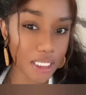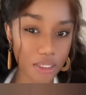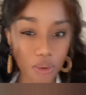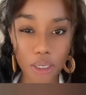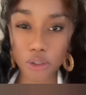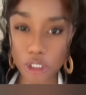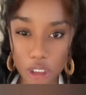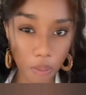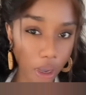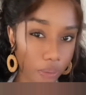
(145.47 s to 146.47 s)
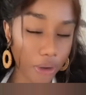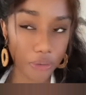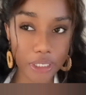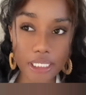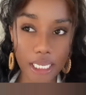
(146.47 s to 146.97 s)
just want to look at something I got
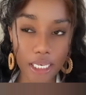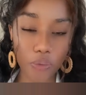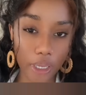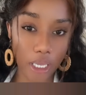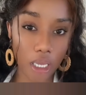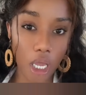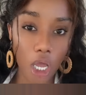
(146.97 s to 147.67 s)
recently where